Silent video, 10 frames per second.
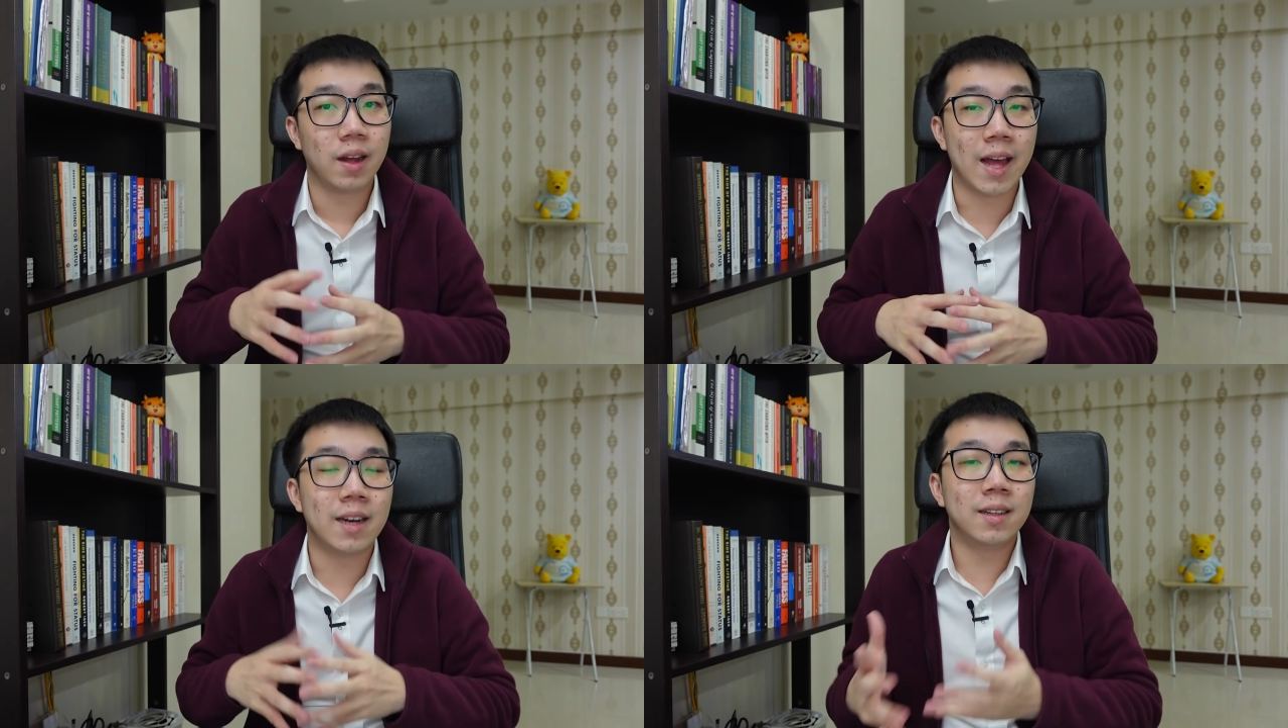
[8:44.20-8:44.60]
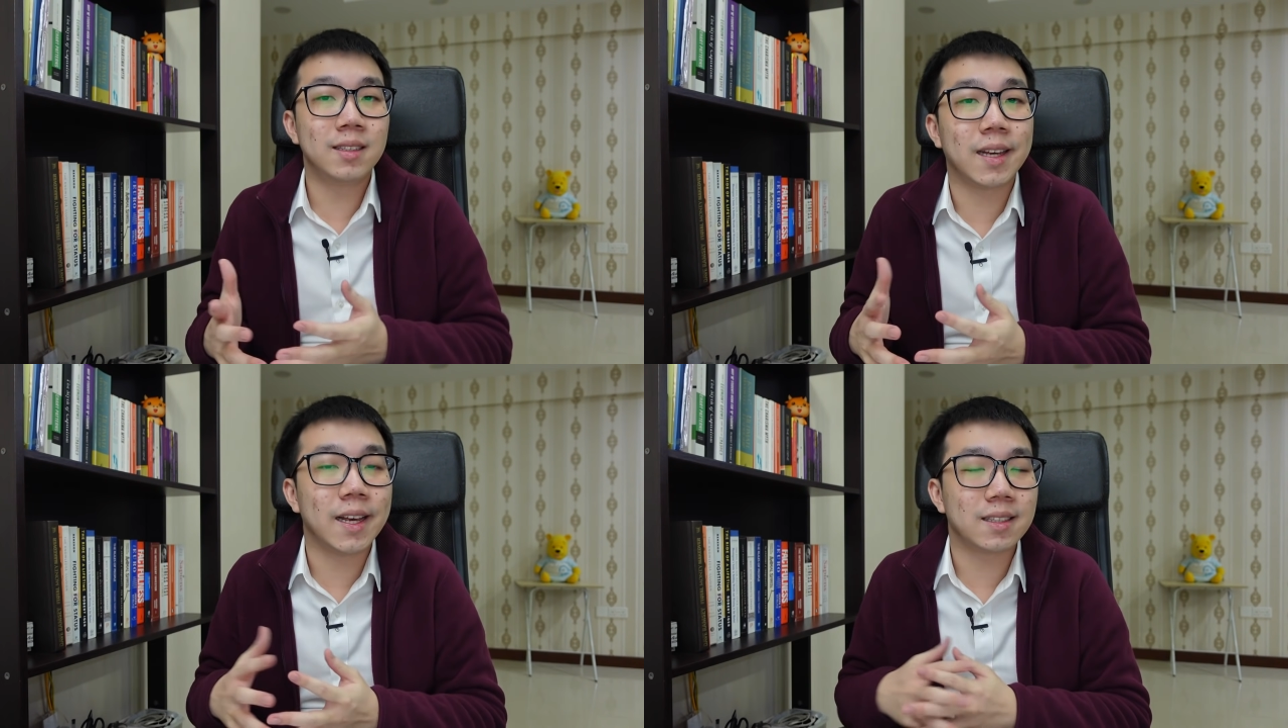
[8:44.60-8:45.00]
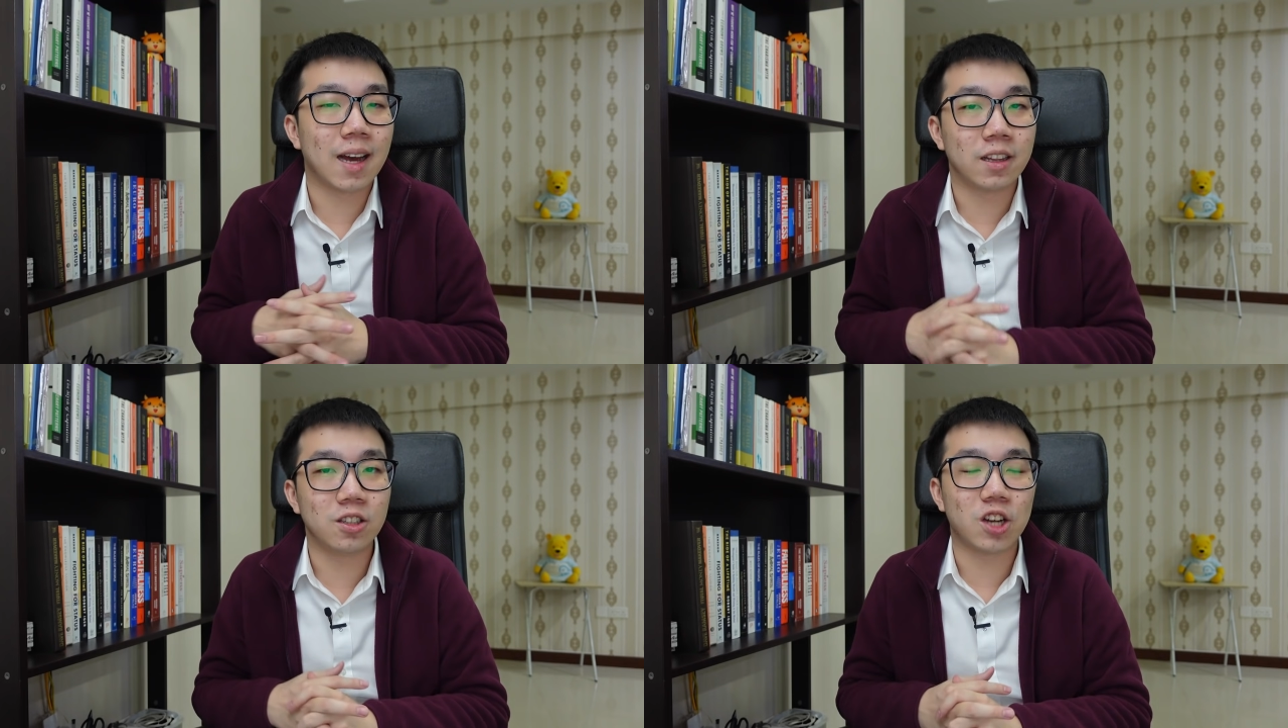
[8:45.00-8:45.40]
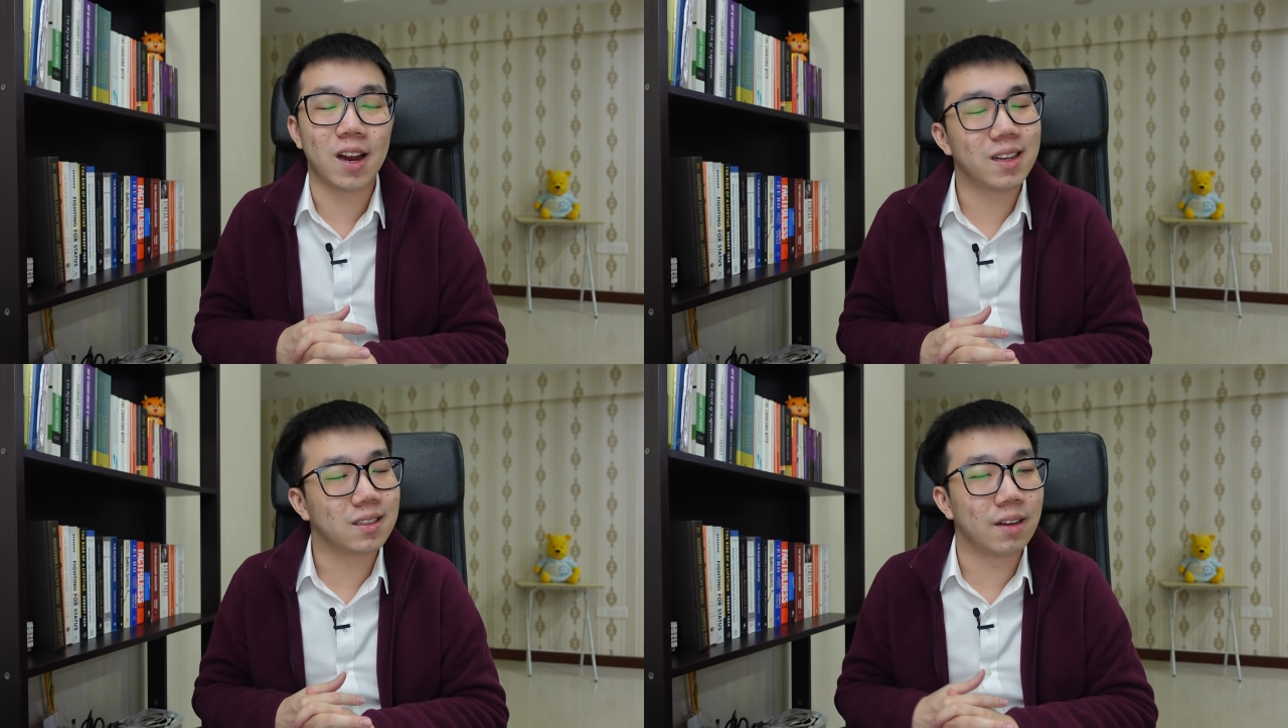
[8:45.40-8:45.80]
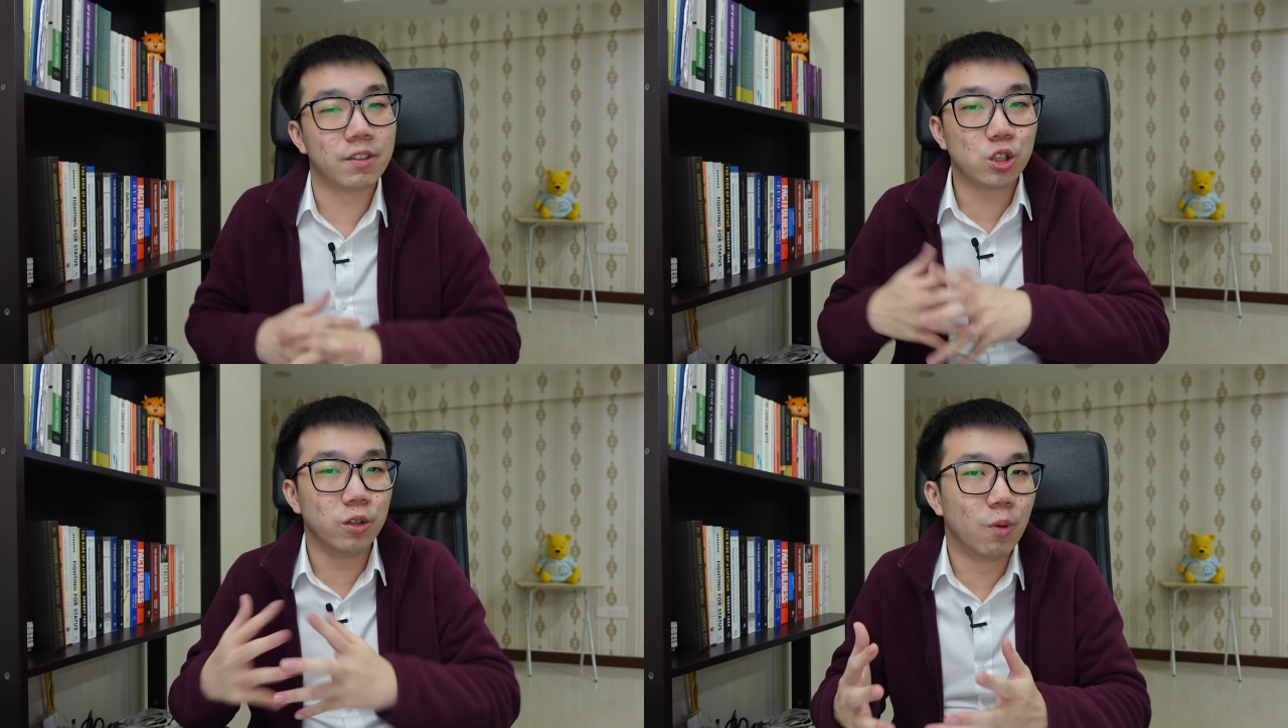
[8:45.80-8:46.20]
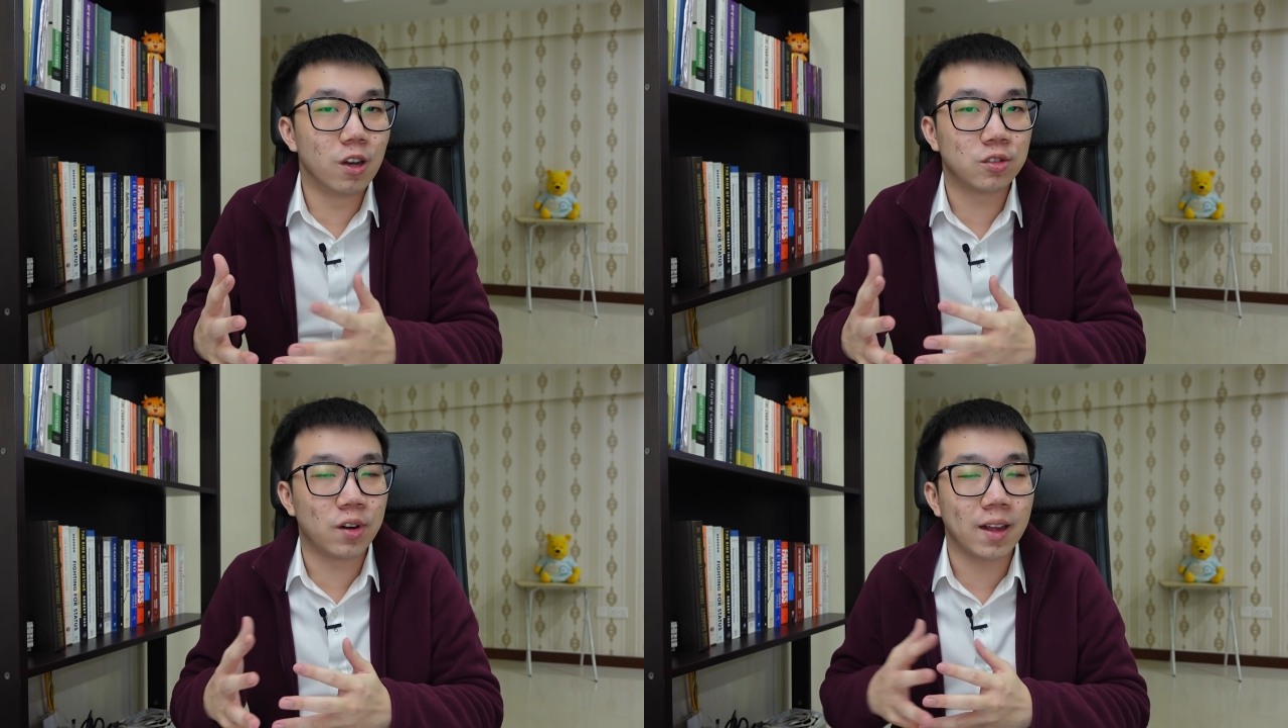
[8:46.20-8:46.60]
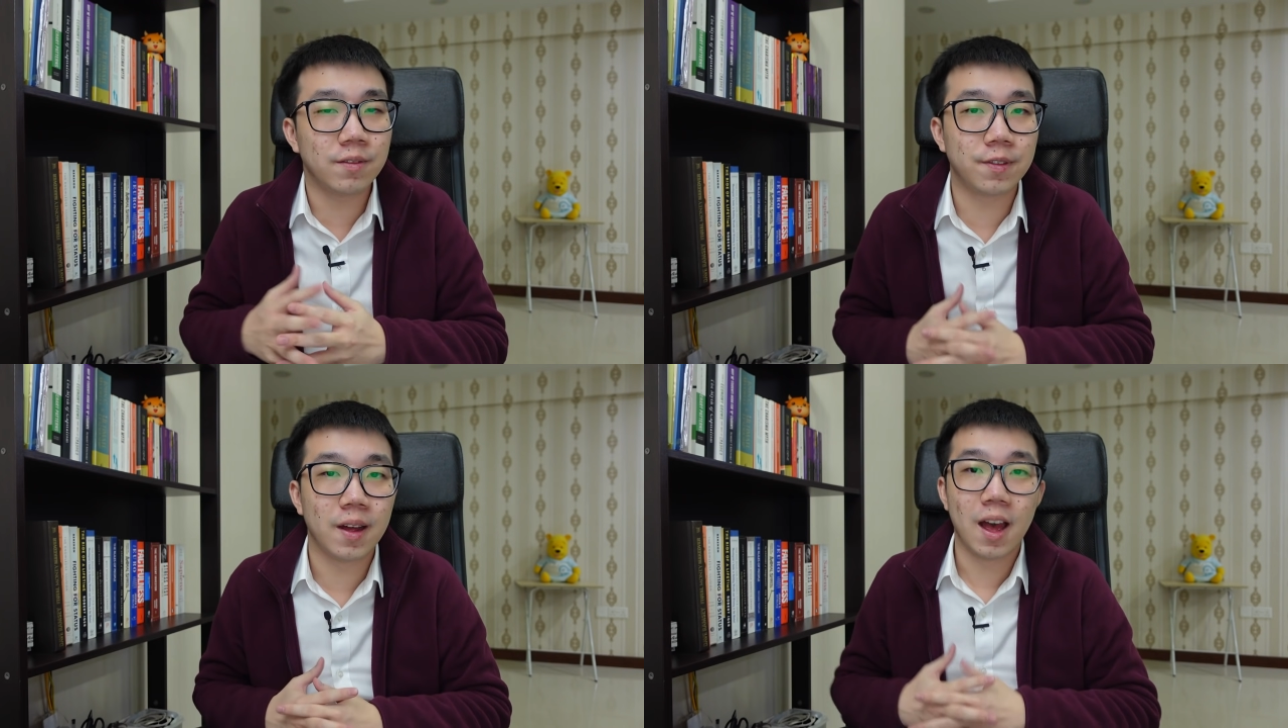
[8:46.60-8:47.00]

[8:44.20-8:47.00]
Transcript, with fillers: And in this case, I think China has never shown more strength